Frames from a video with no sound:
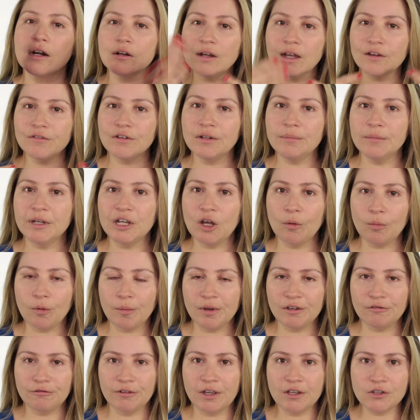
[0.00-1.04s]
don't have any makeup on
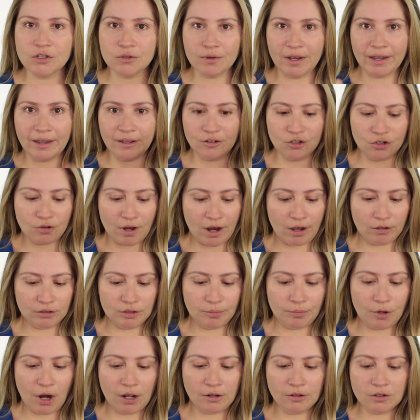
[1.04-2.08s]
my face, so I can try out the
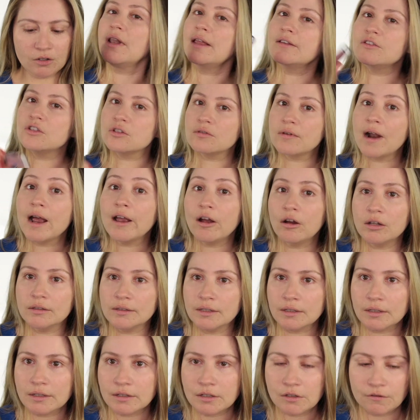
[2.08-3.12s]
products. Let's try on
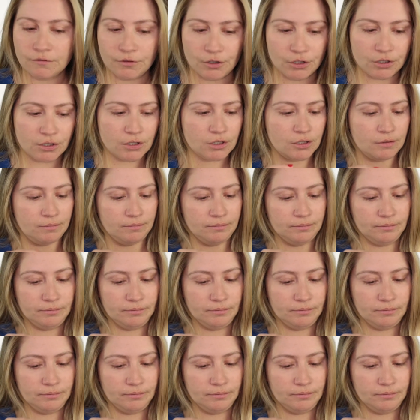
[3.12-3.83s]
the lids first.